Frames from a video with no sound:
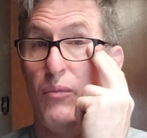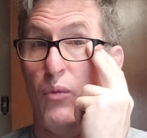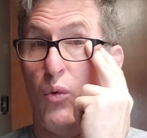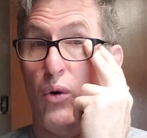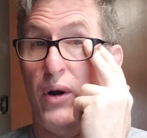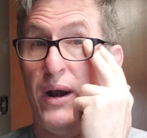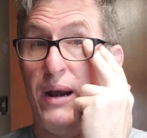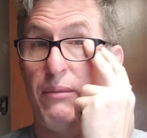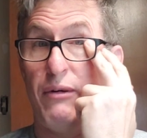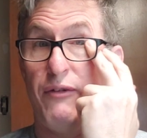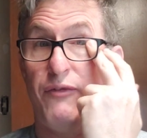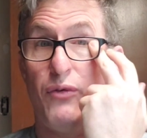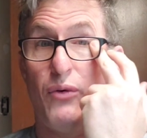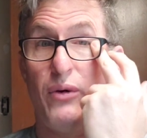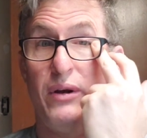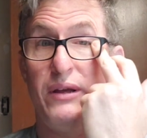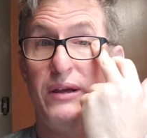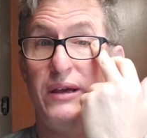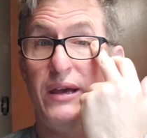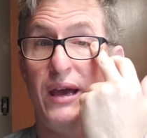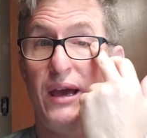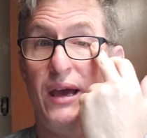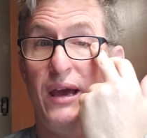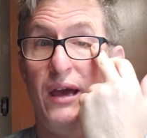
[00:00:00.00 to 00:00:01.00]
Warhammer
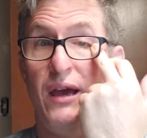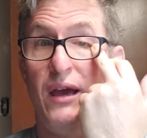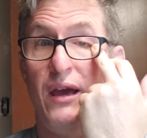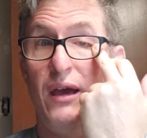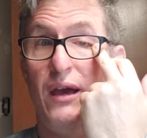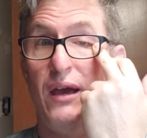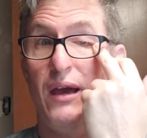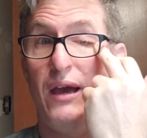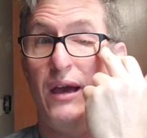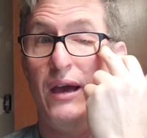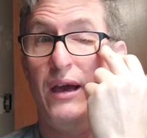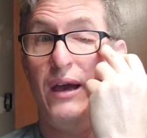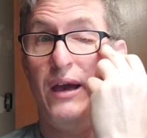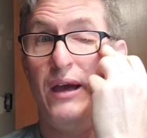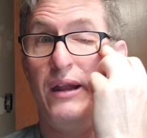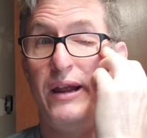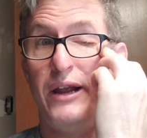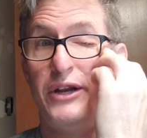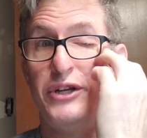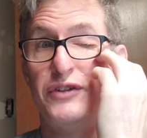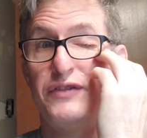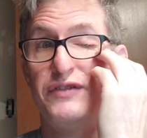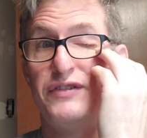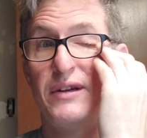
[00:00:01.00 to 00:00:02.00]
40K and
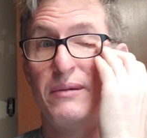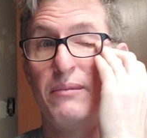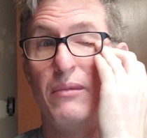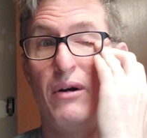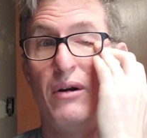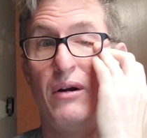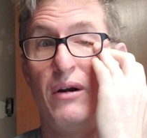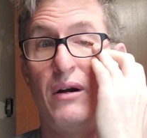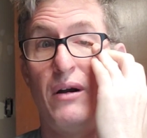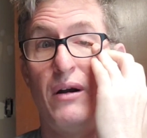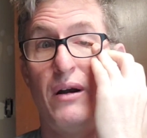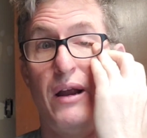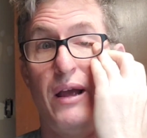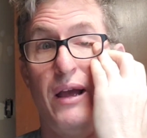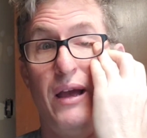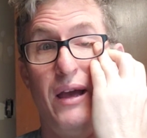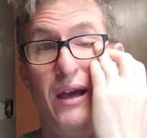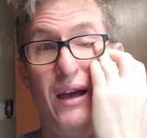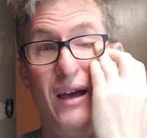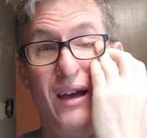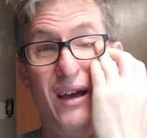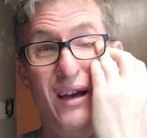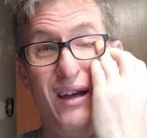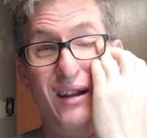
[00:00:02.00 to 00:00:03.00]
Age of Sigmar,
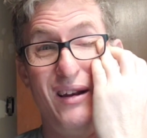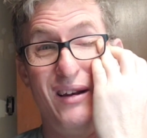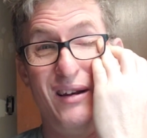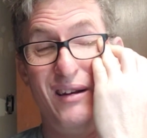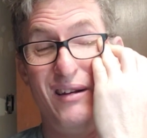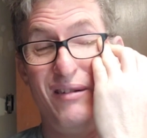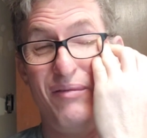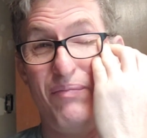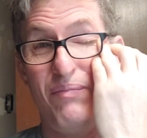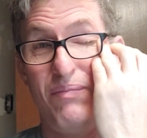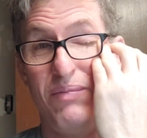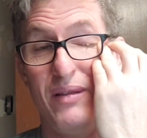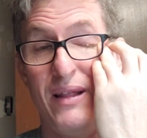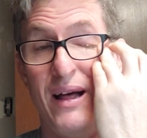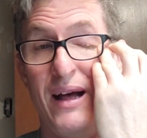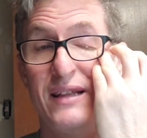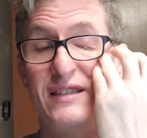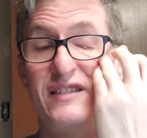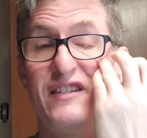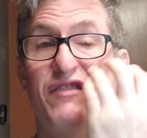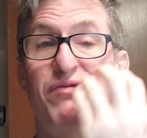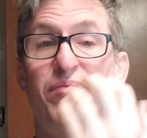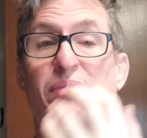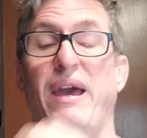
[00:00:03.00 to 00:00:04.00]
and
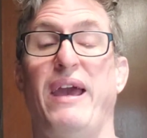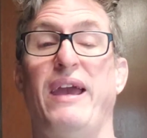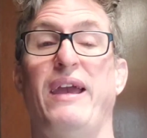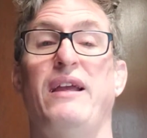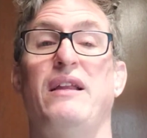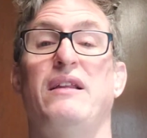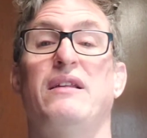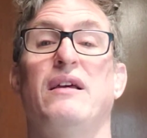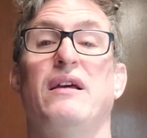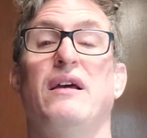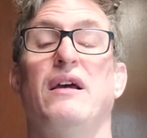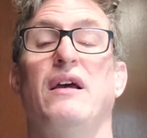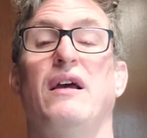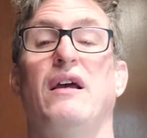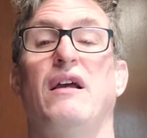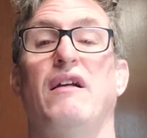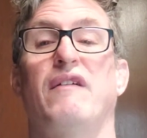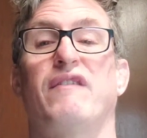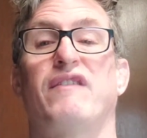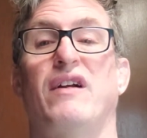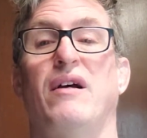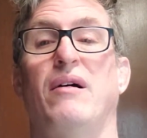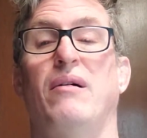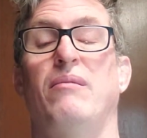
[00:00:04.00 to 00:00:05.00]
lots of paint
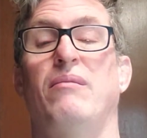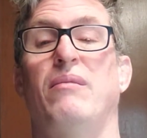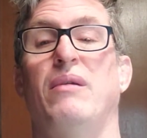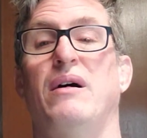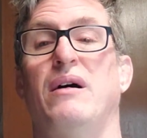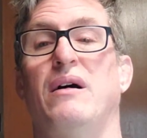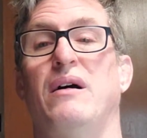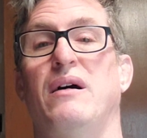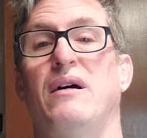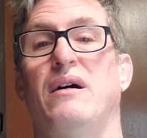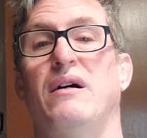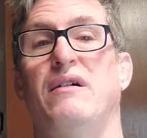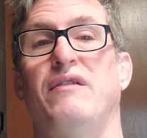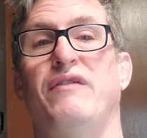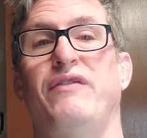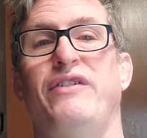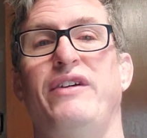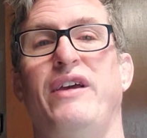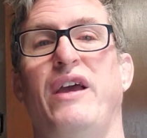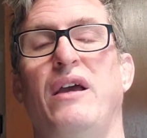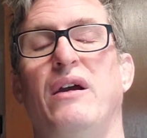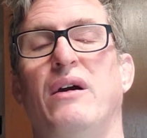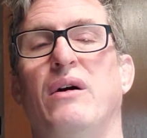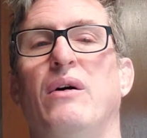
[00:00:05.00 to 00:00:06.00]
from
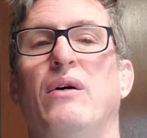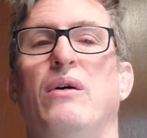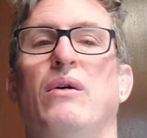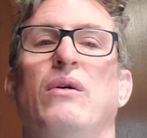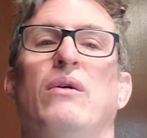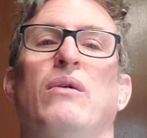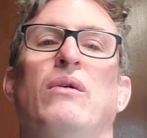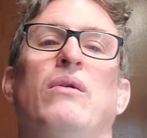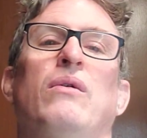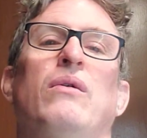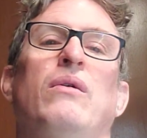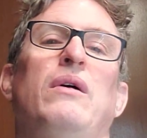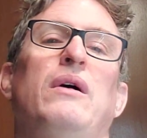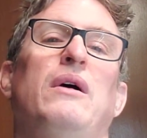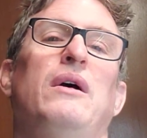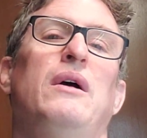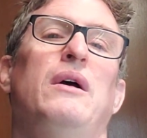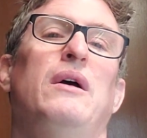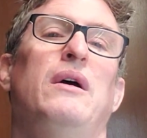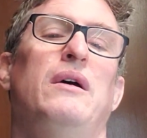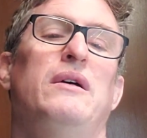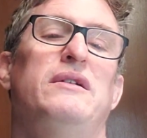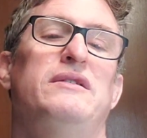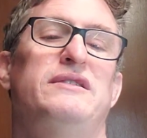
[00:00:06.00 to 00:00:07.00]
Viejo,
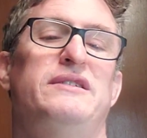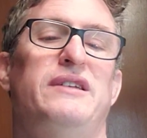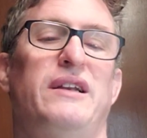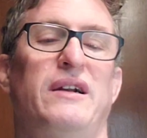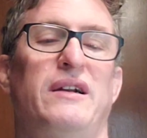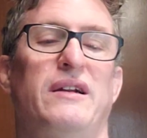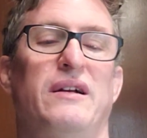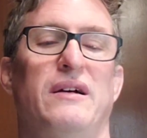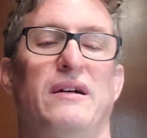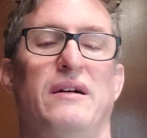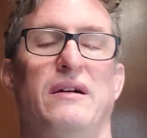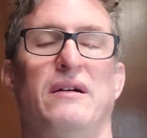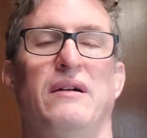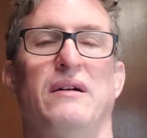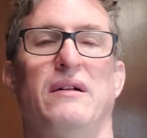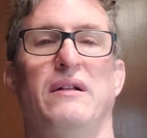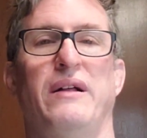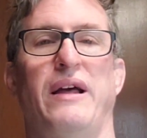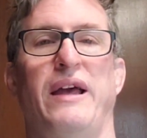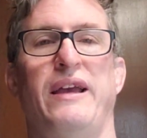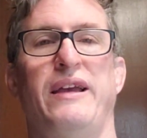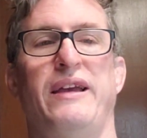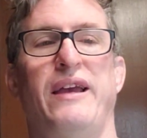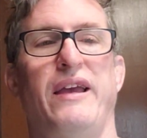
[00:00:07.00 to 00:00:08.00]

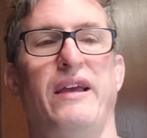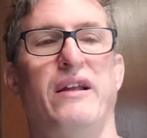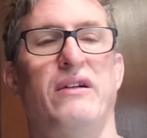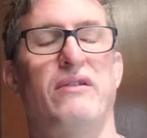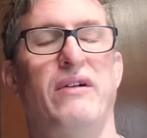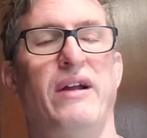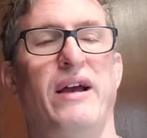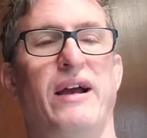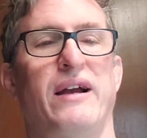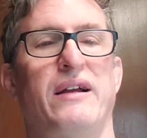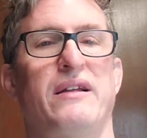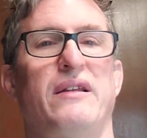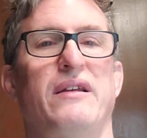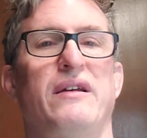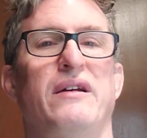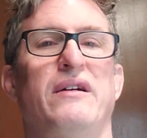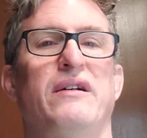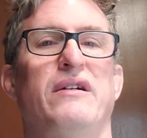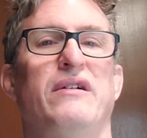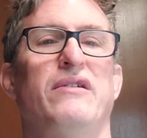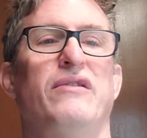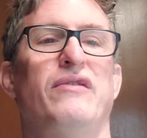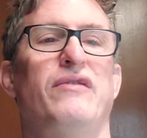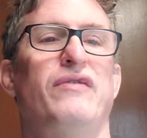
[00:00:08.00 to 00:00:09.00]
Citadel, AK
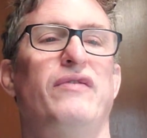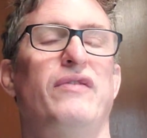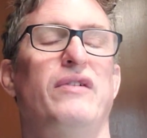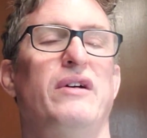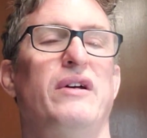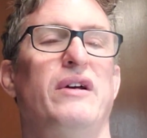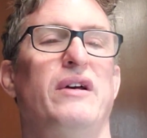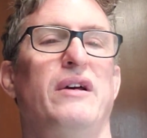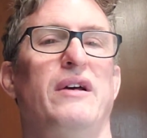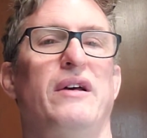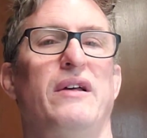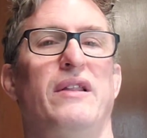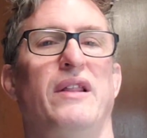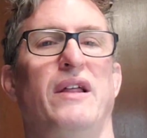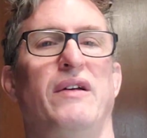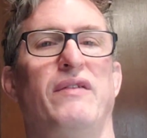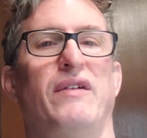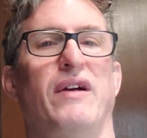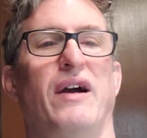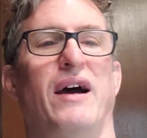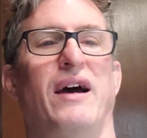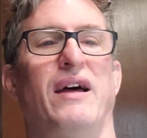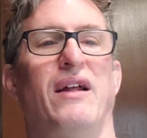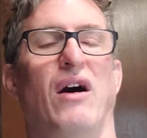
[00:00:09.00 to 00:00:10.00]
Interactive. They've
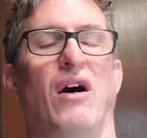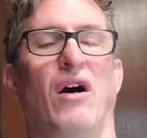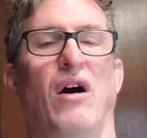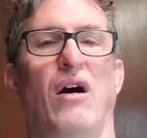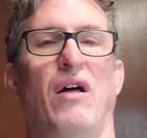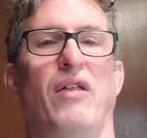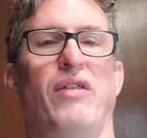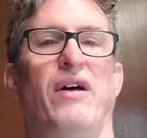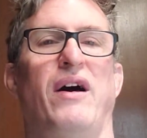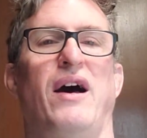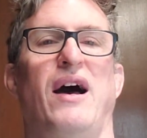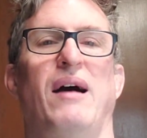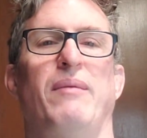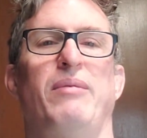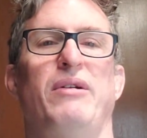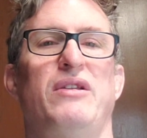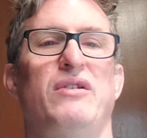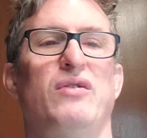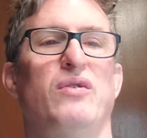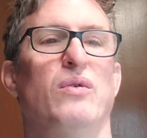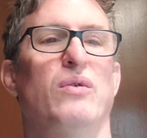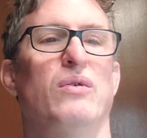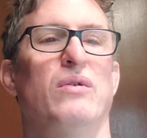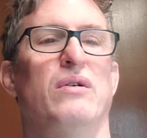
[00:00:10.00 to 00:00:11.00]
got all the hobby
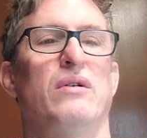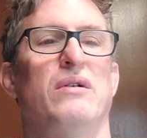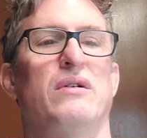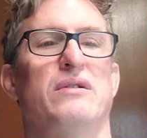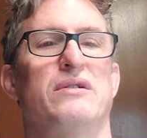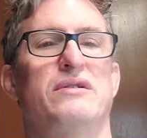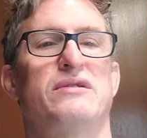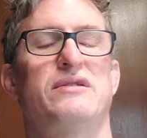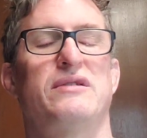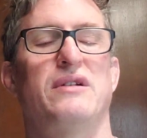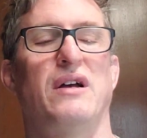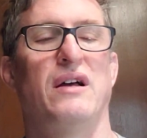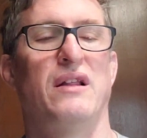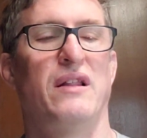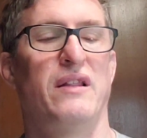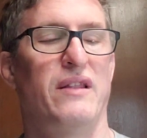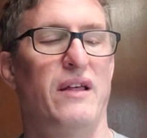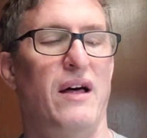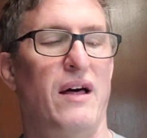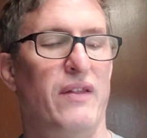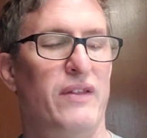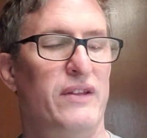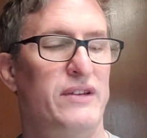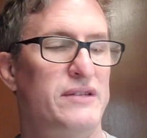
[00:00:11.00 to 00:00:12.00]
tools,
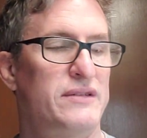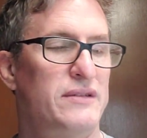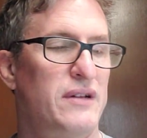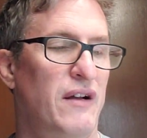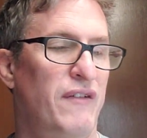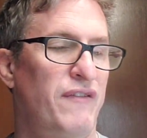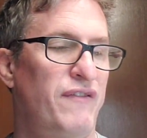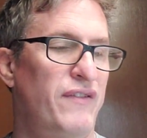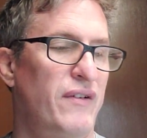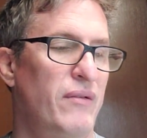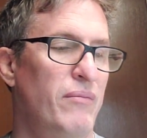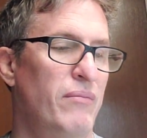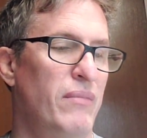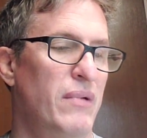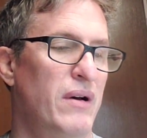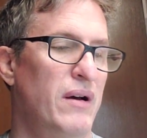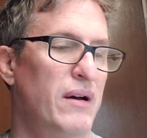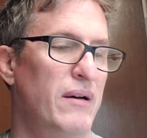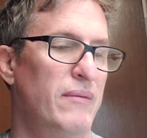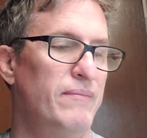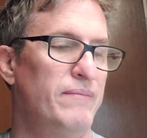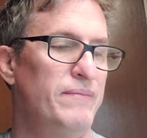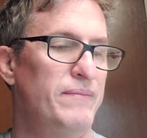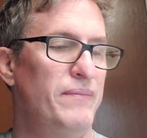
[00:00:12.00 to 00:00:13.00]
all the stuff
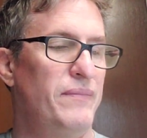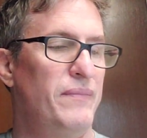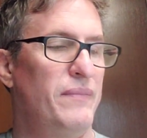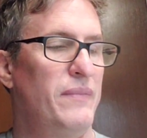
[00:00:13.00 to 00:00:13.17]
from